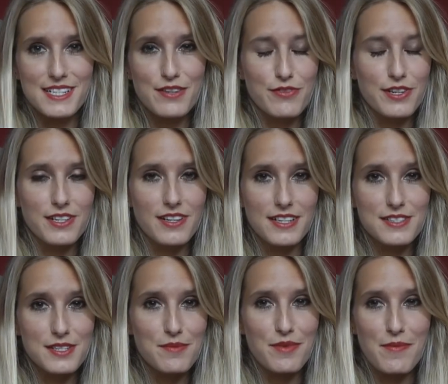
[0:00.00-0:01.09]
different. Like,
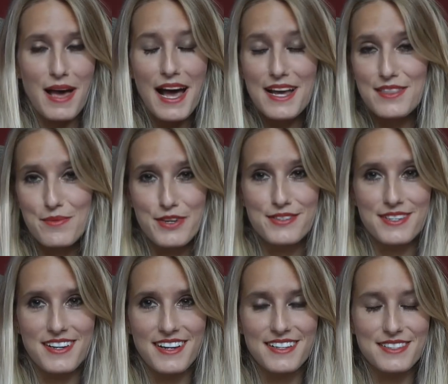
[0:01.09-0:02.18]
some of them hate the
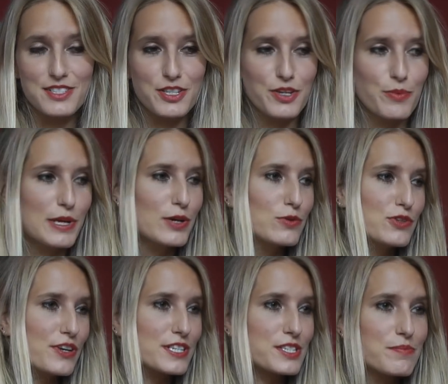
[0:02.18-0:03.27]
music I listen to. We all
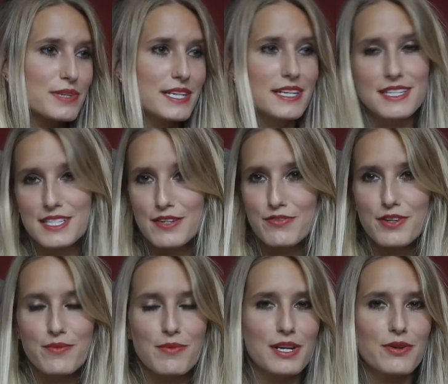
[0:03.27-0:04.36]
dress completely
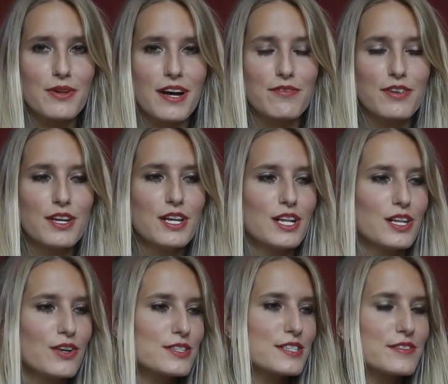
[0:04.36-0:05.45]
different. We all have
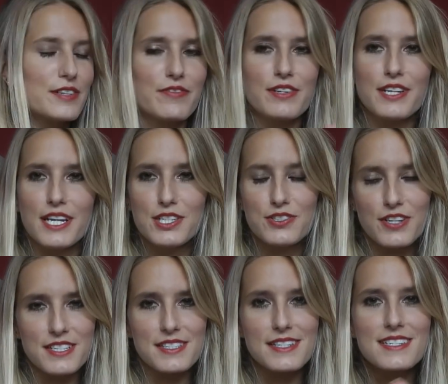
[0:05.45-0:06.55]
lots of different
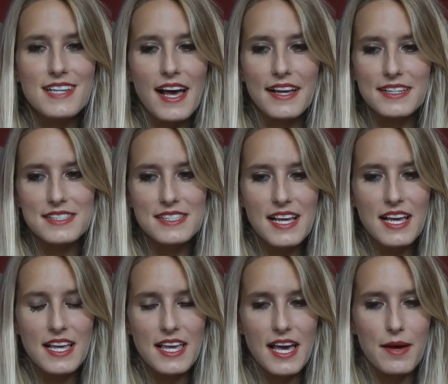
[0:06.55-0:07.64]
interests and tastes,
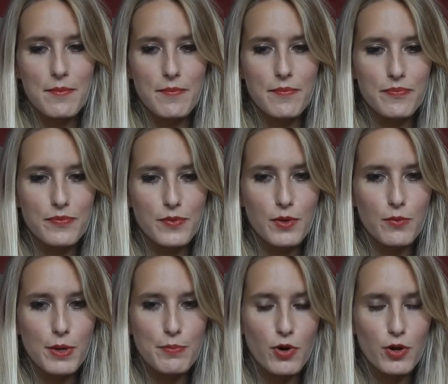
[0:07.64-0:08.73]
yet
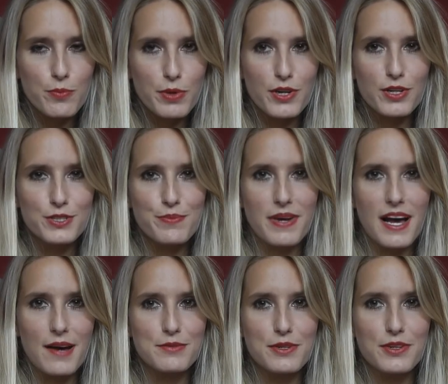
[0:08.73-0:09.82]
we bond because
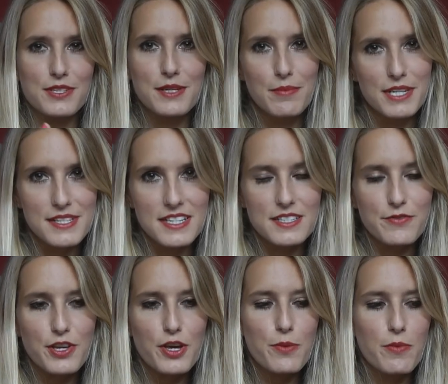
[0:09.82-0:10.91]
perhaps we've got a similar sense of
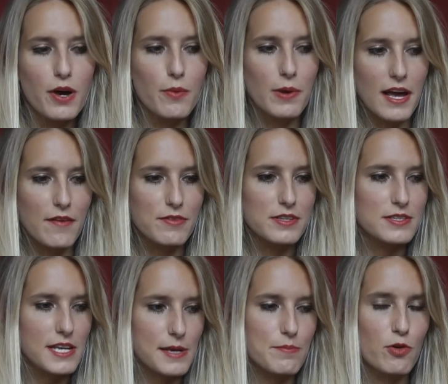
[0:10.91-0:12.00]
humour, we have the
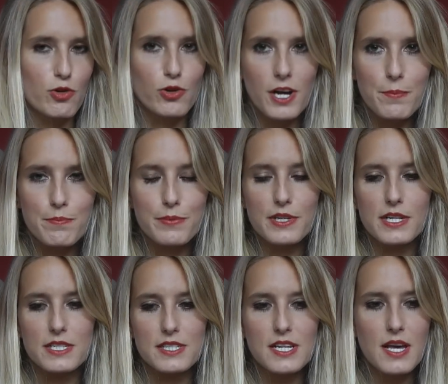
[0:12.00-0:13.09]
same moral
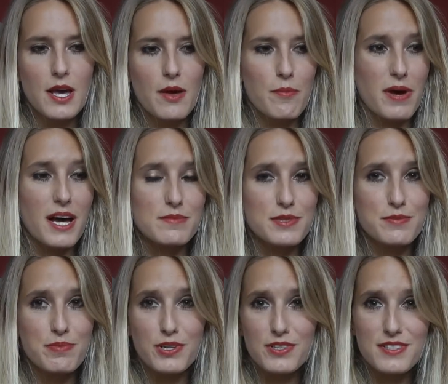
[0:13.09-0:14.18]
compass, perhaps
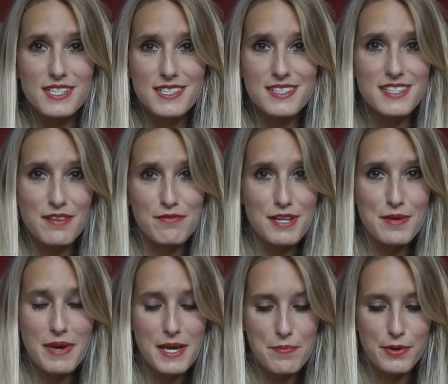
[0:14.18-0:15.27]
because they're just lovely
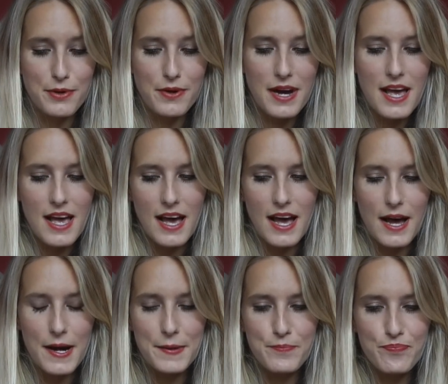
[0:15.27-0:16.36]
people.
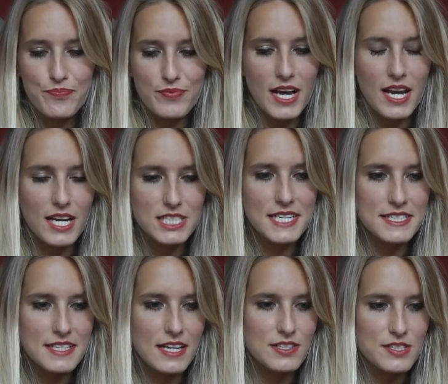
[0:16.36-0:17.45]
And I
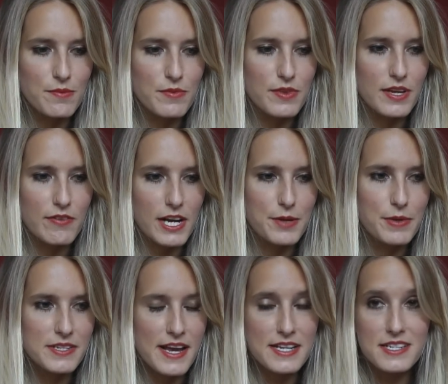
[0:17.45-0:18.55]
checked out some of the
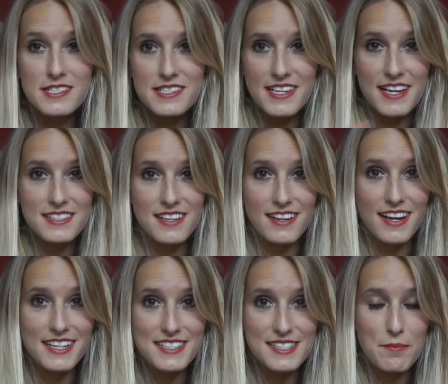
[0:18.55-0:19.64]
recommendations. Yes, I
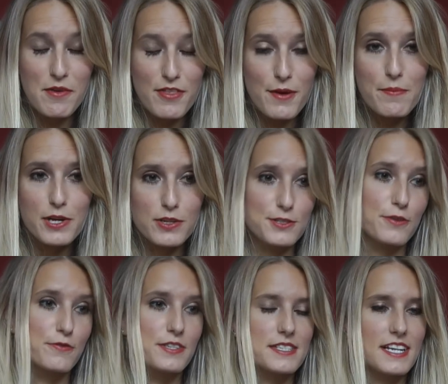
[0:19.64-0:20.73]
liked some of them because
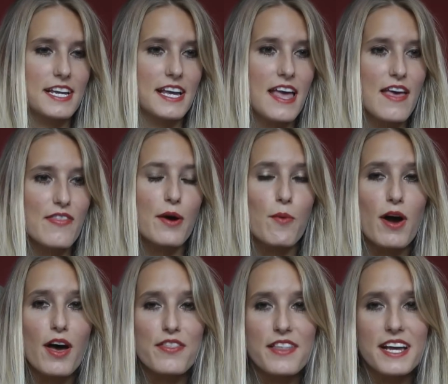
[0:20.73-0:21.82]
obviously there
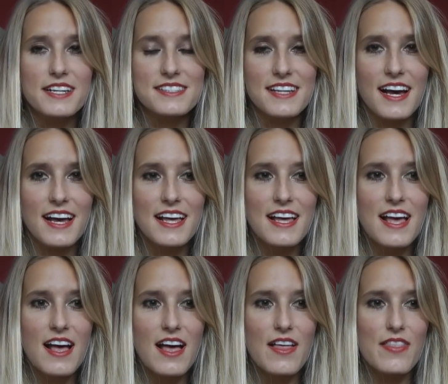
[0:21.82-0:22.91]
were things that
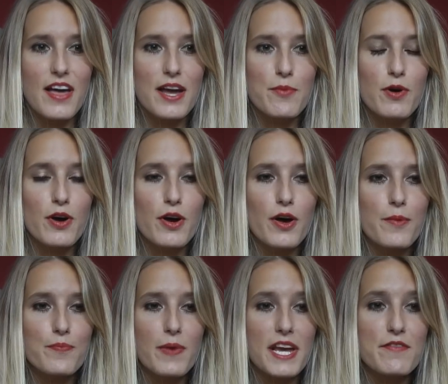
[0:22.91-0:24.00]
they were
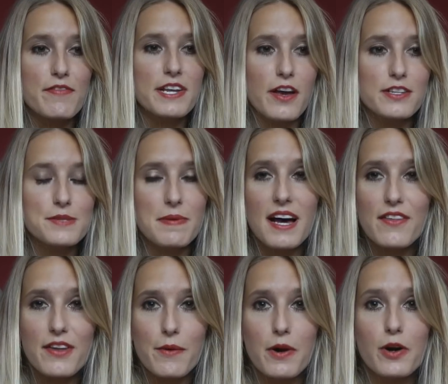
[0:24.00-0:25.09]
making videos about
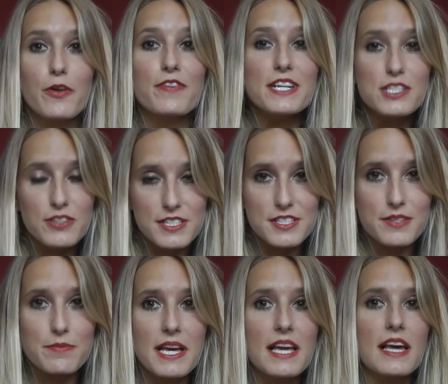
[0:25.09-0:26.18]
that were of interest to
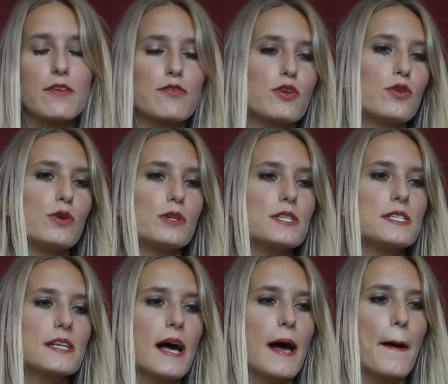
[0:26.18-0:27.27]
me, and of
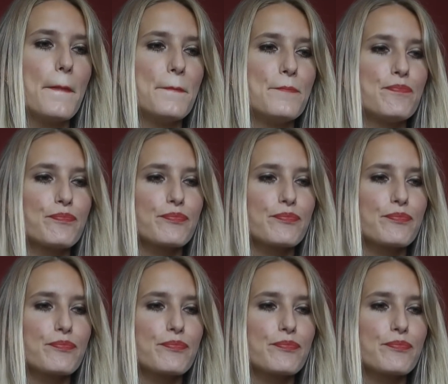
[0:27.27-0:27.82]
course I